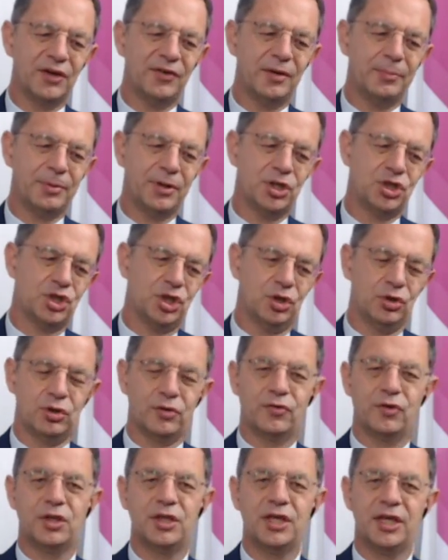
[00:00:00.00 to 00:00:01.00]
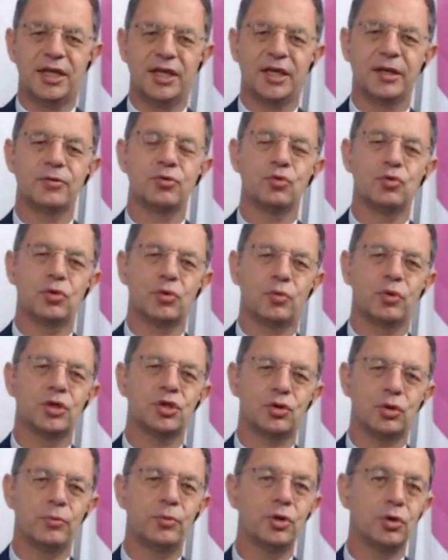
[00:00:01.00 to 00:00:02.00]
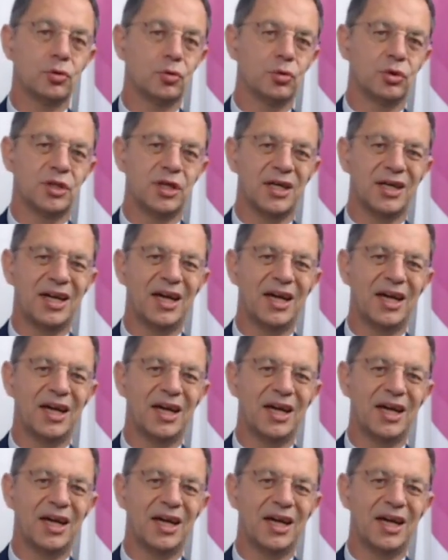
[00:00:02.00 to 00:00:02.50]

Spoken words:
It means that my router